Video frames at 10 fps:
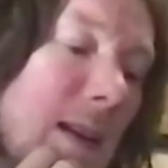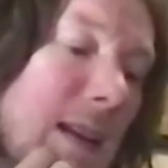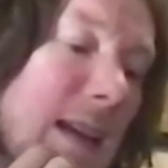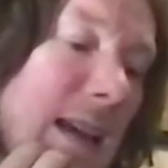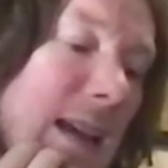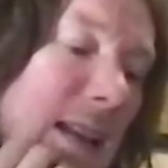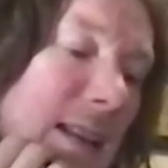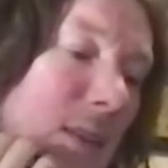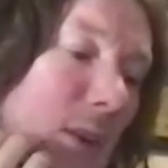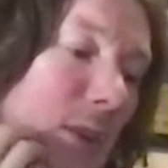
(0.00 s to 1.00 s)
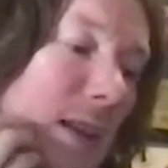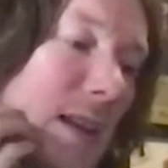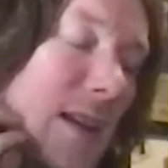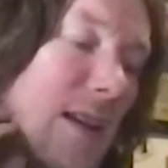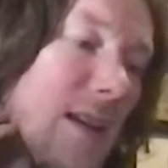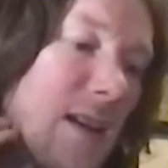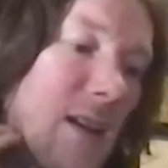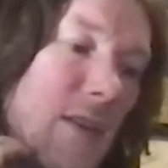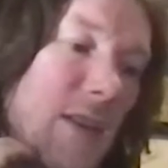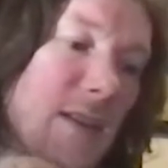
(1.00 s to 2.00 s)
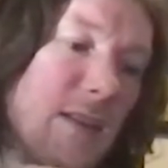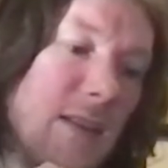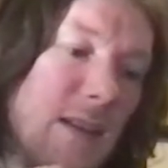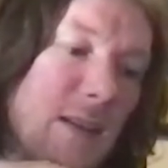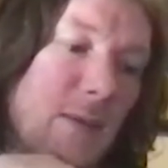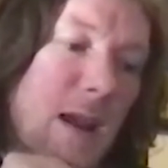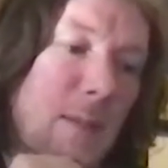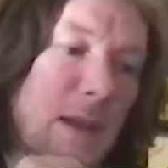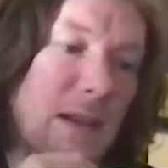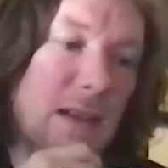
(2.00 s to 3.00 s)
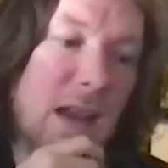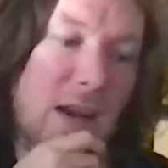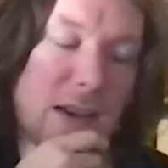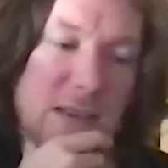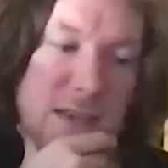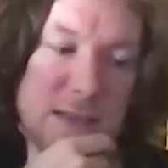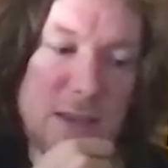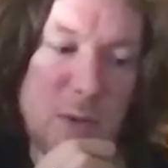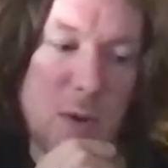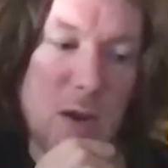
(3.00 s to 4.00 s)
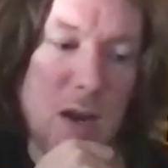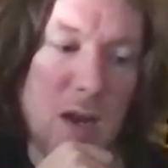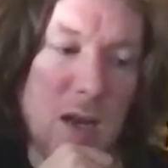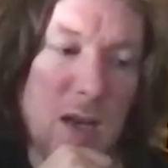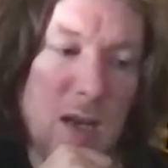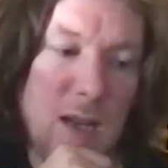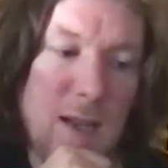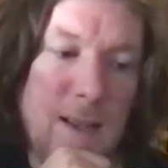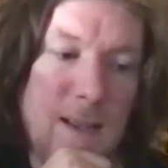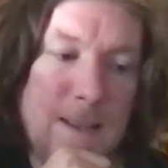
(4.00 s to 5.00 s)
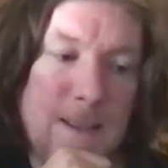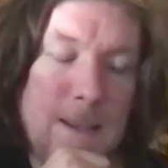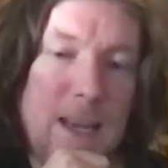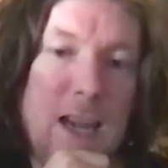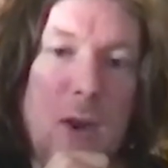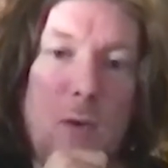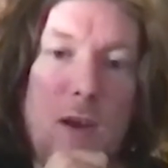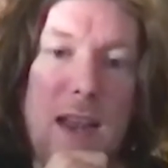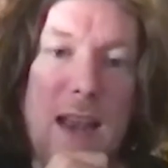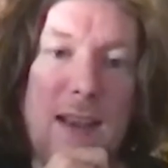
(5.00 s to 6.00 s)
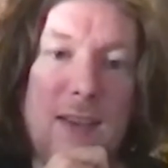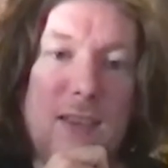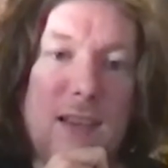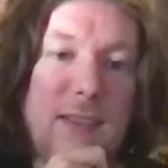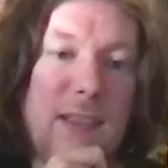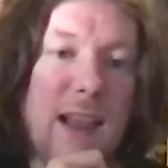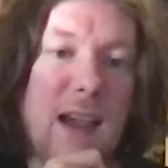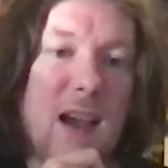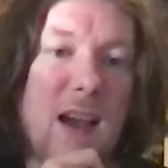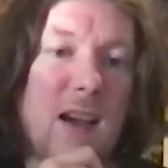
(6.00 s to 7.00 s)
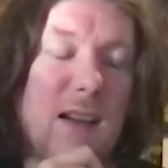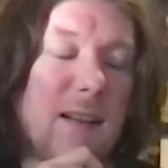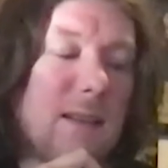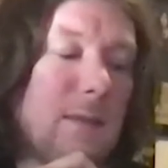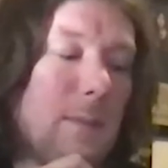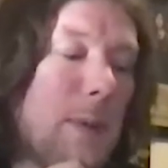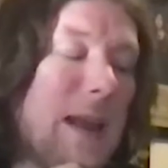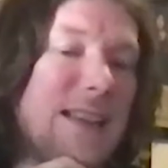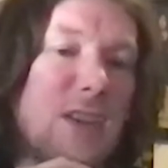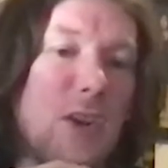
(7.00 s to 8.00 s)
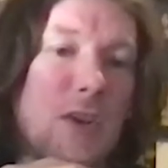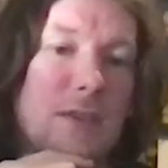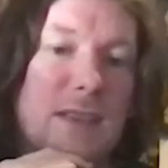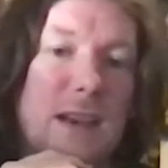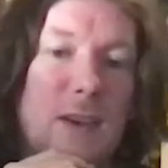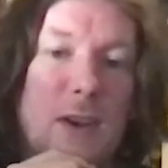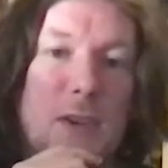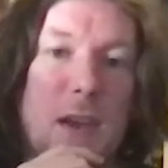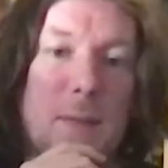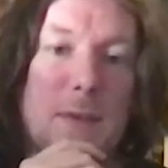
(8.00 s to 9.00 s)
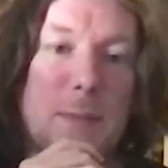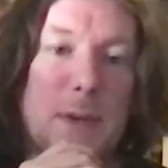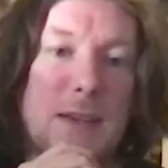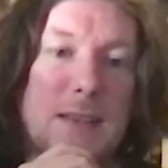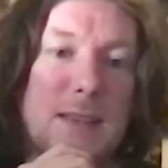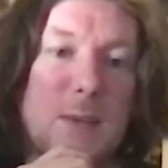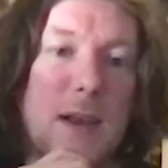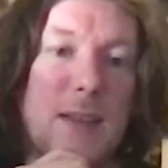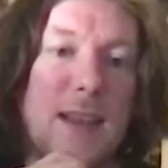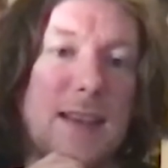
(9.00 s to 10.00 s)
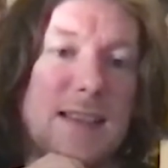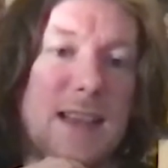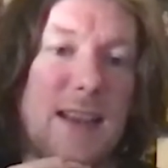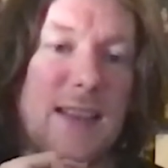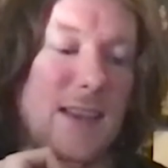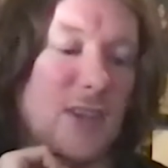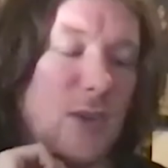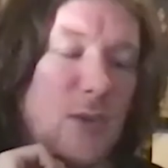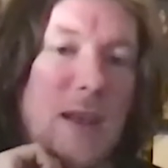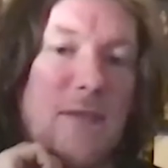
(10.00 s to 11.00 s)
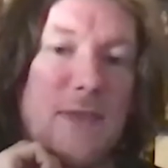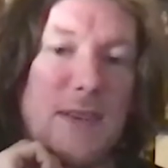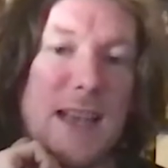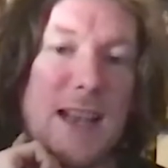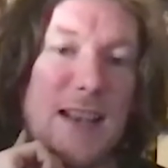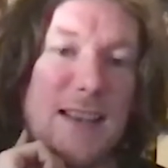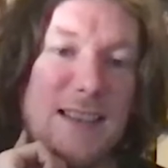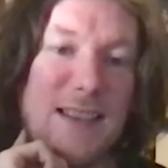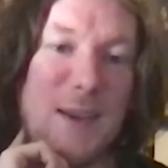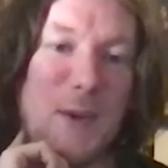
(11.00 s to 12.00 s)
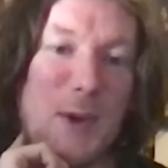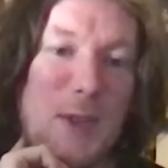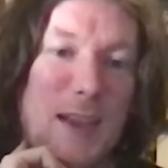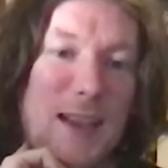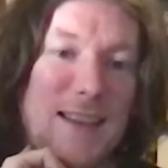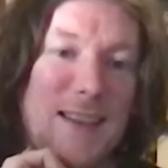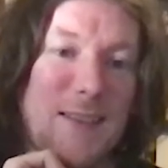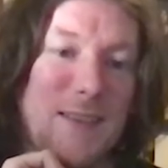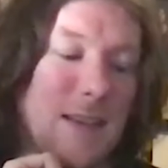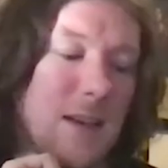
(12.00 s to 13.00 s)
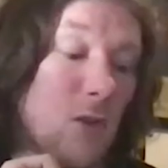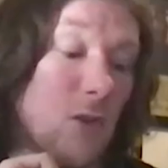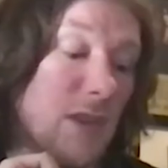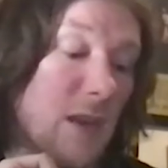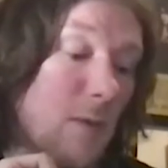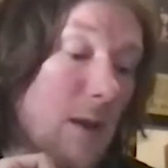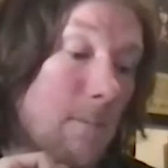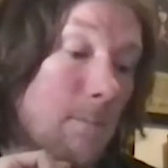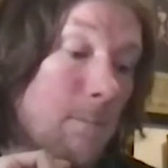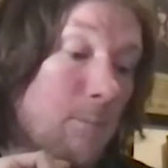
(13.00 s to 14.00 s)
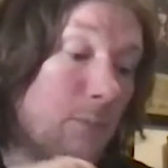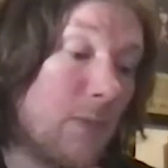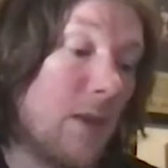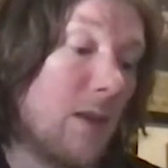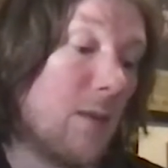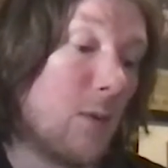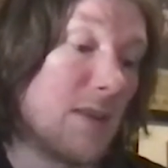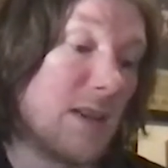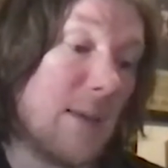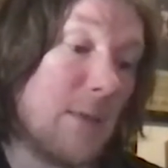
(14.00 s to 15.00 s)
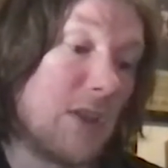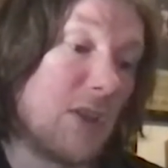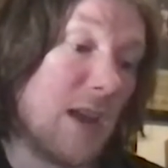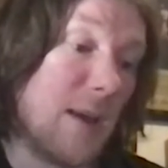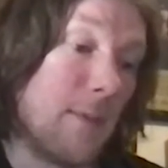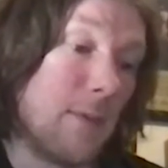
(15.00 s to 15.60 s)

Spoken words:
yeah. And you've got the Arabian characters who are, again, that they are based on stereotypes because the way they say things, you infidel, and all of that, and also what's the name of the chap?